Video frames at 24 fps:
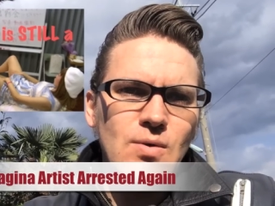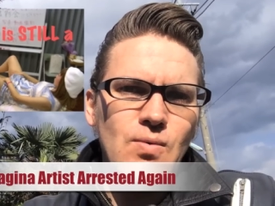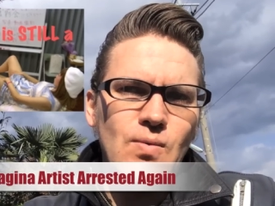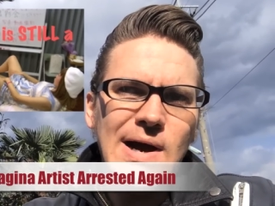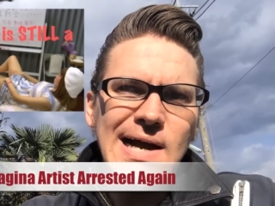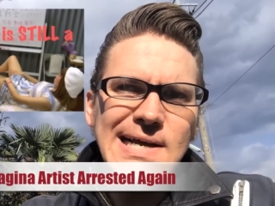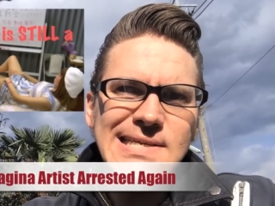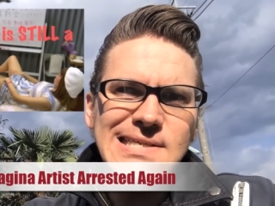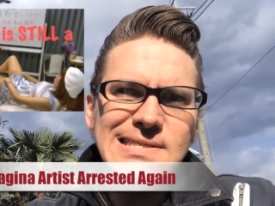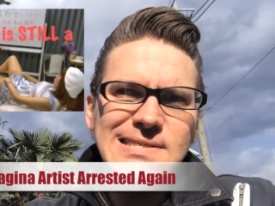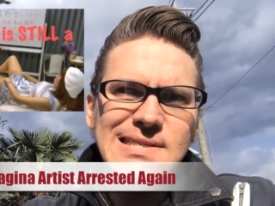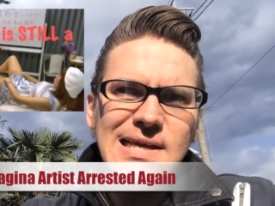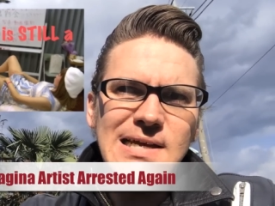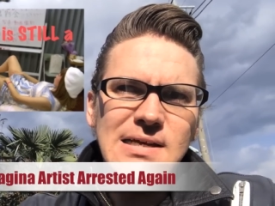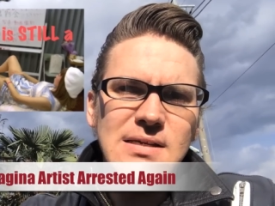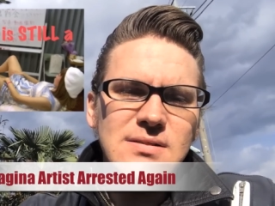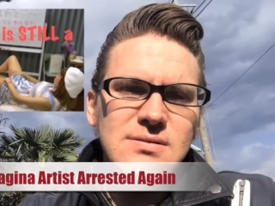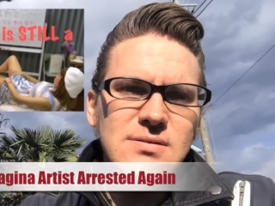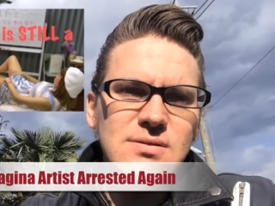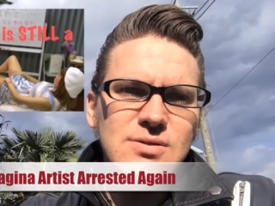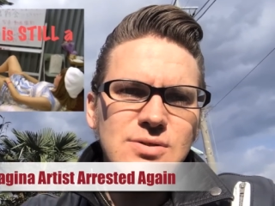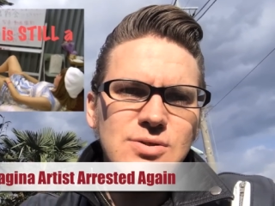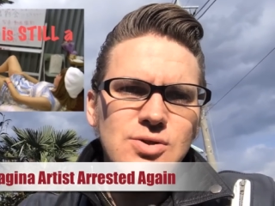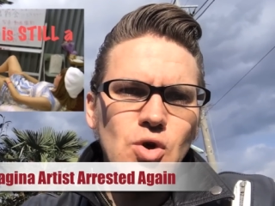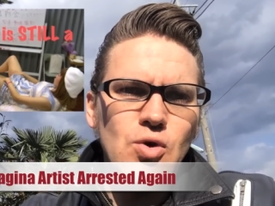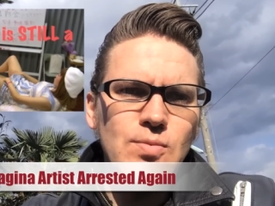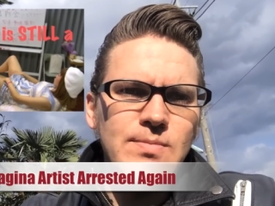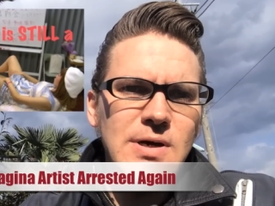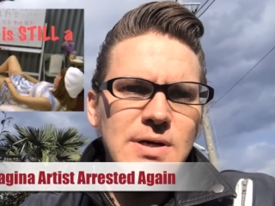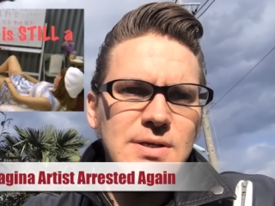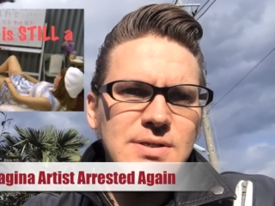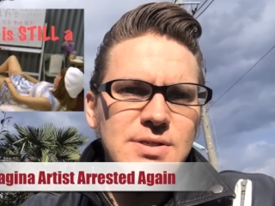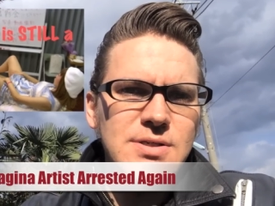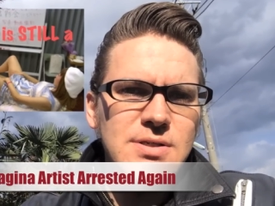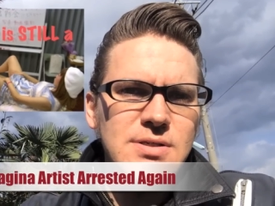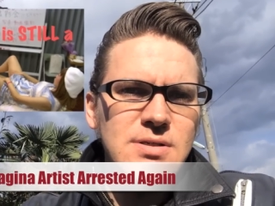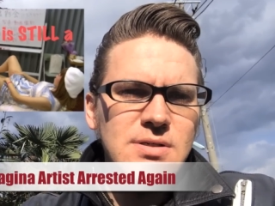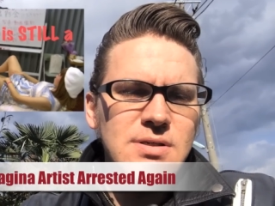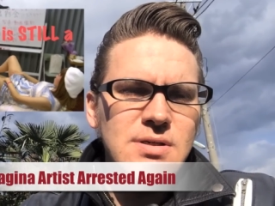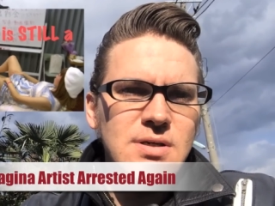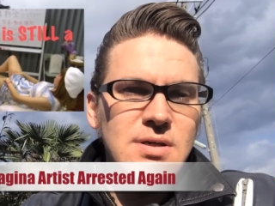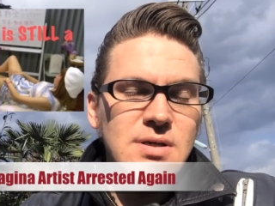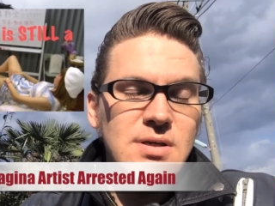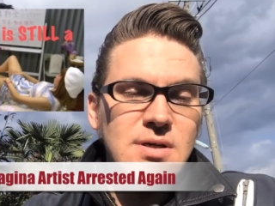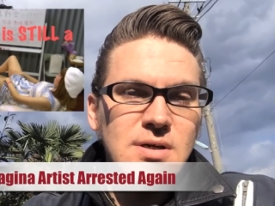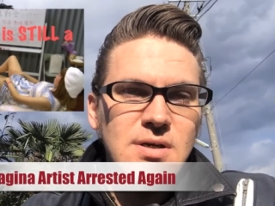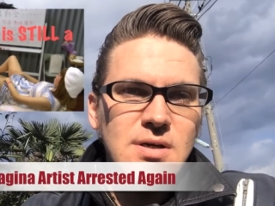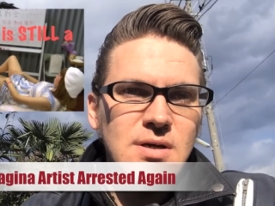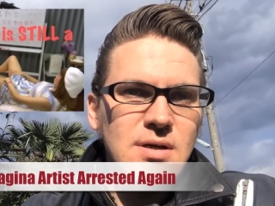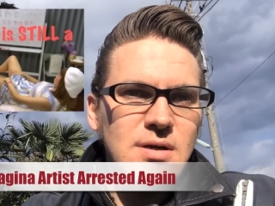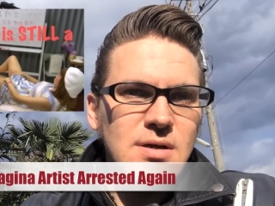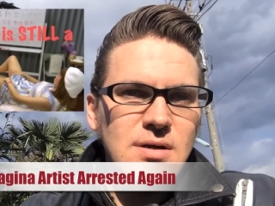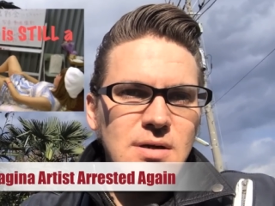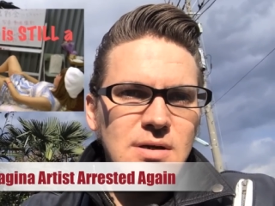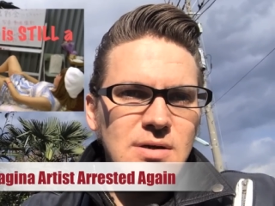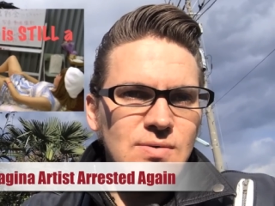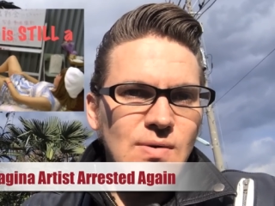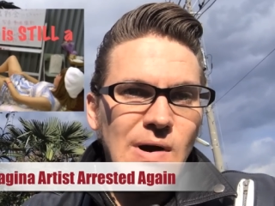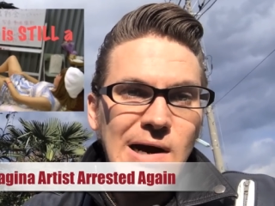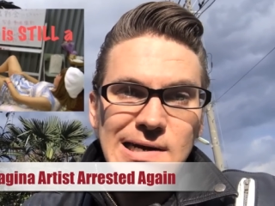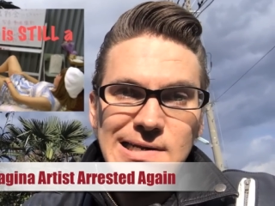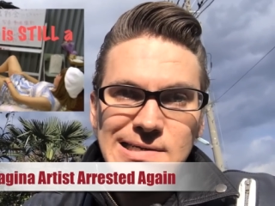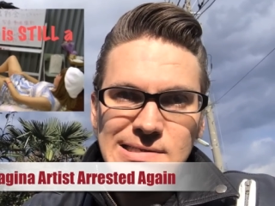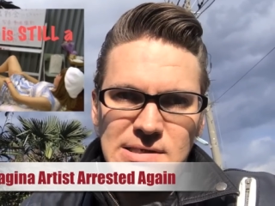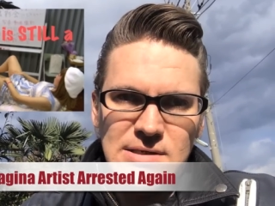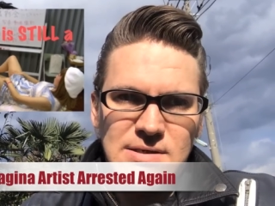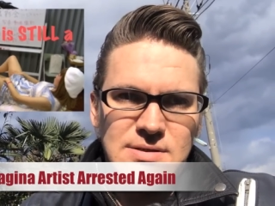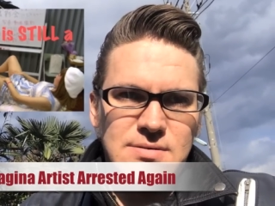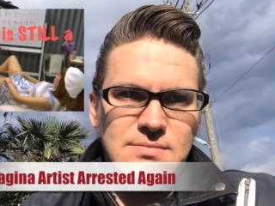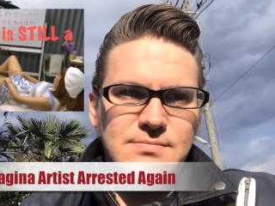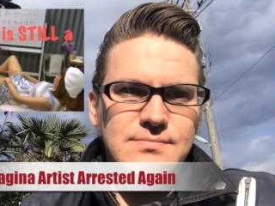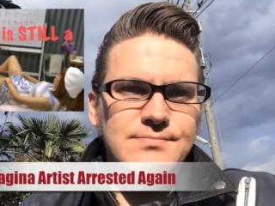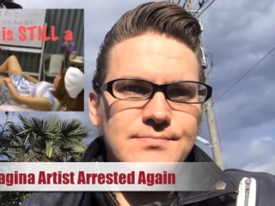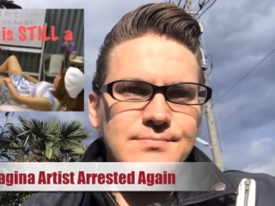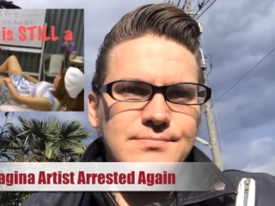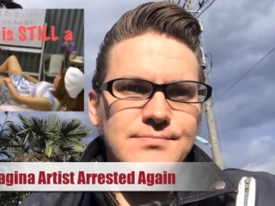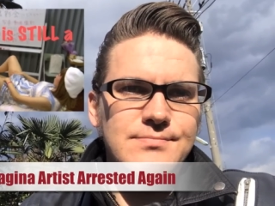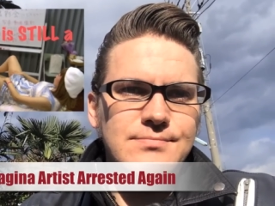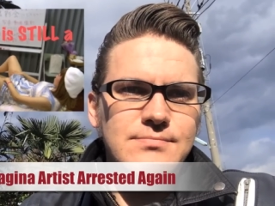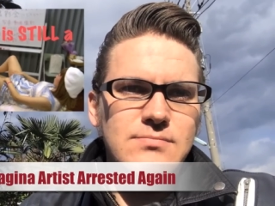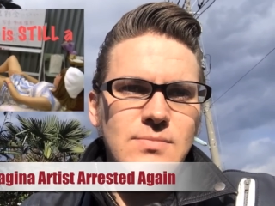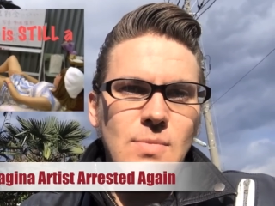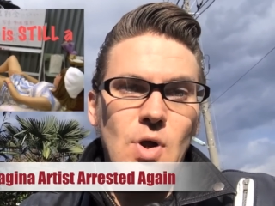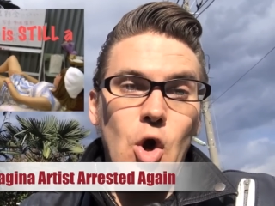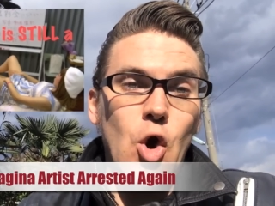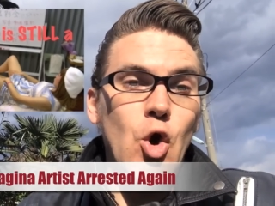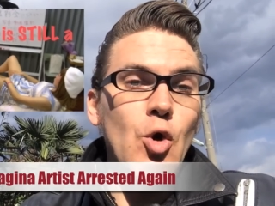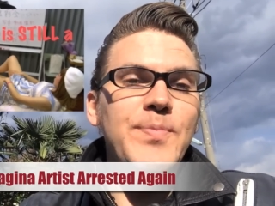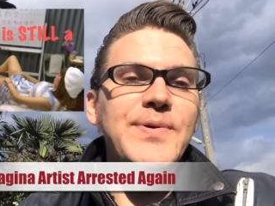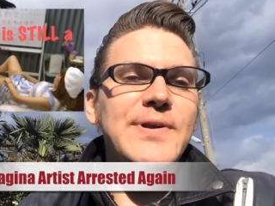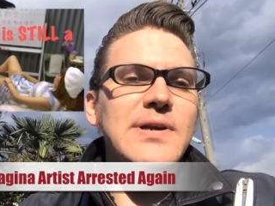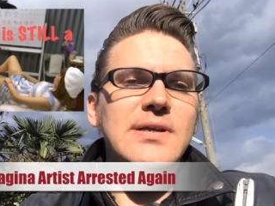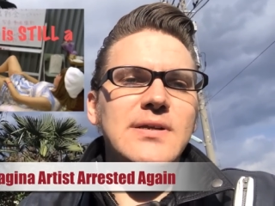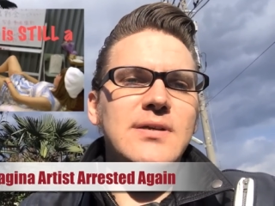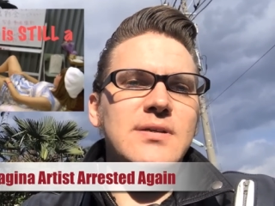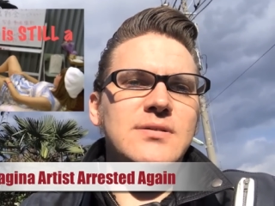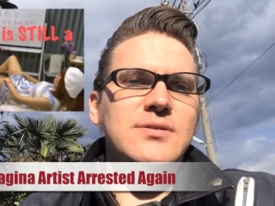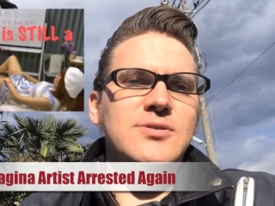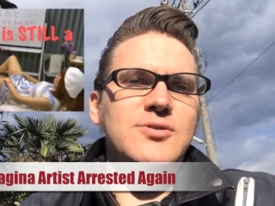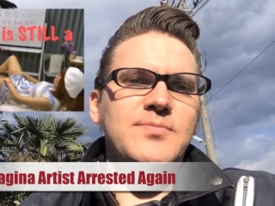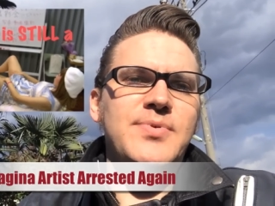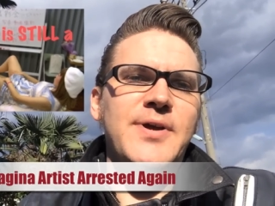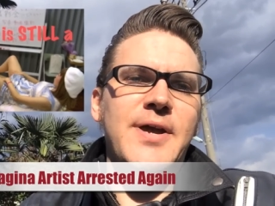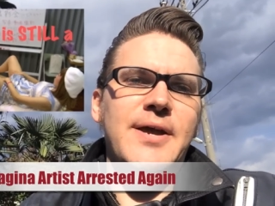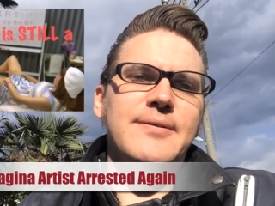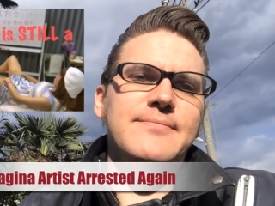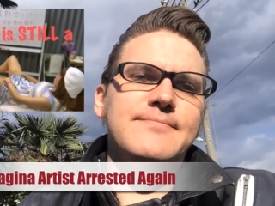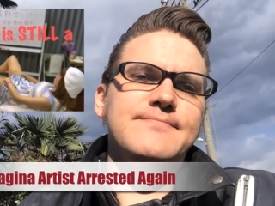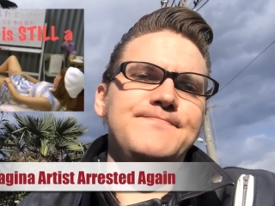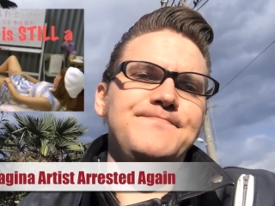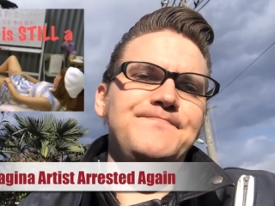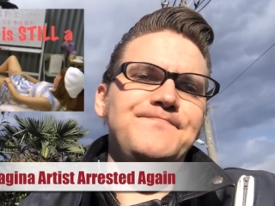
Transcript: Why is it that there's so much eroticism openly in Japan?